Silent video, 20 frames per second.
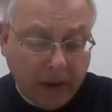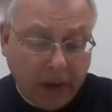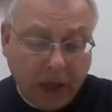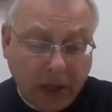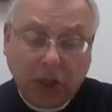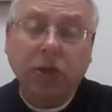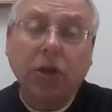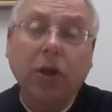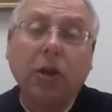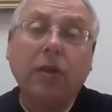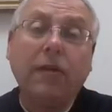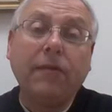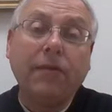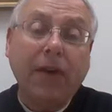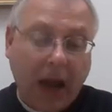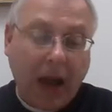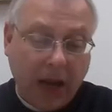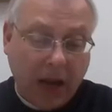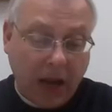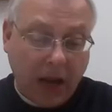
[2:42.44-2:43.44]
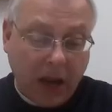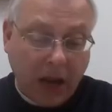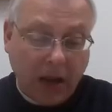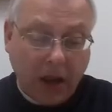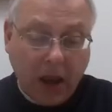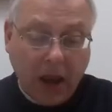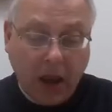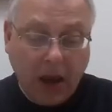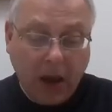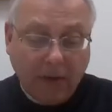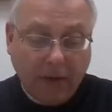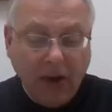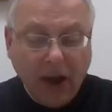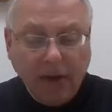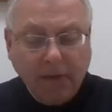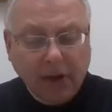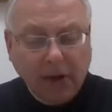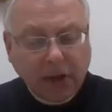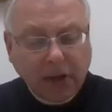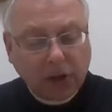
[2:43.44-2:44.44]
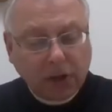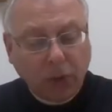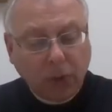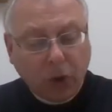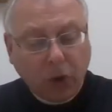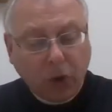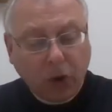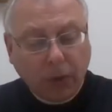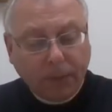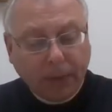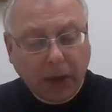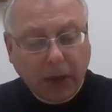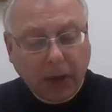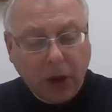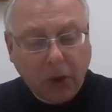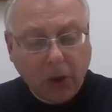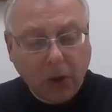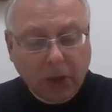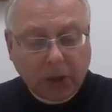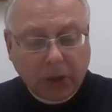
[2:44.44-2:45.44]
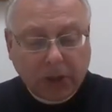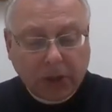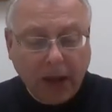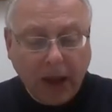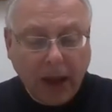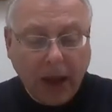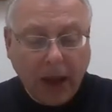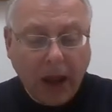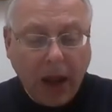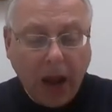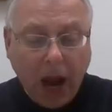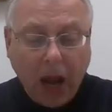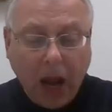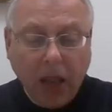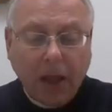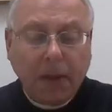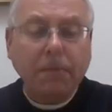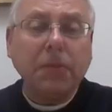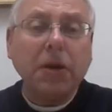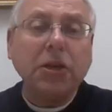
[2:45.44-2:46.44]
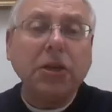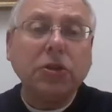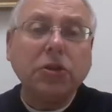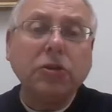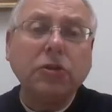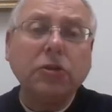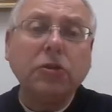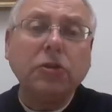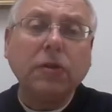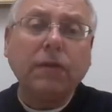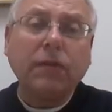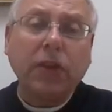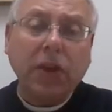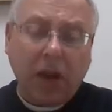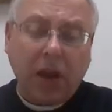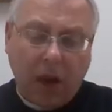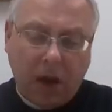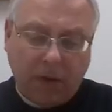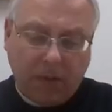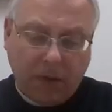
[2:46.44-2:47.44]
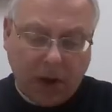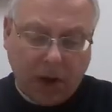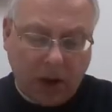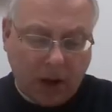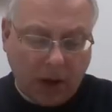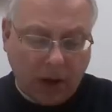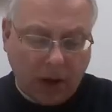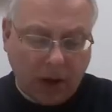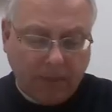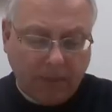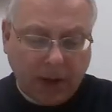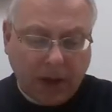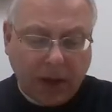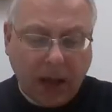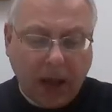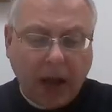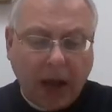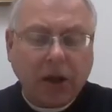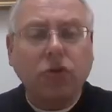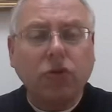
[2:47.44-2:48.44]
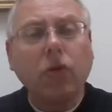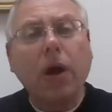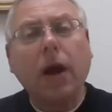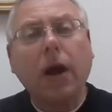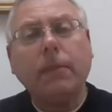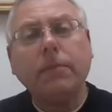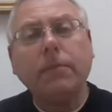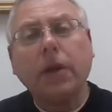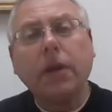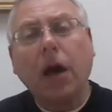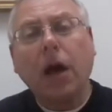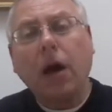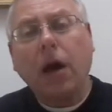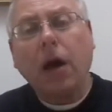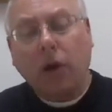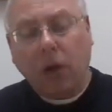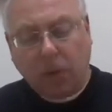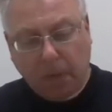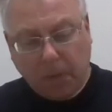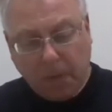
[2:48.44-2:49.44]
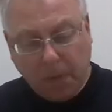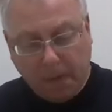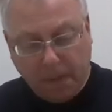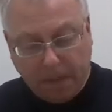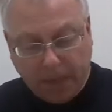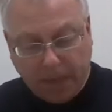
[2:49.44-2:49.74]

until the valley lay very small below us, and the mists of the evening began to come down,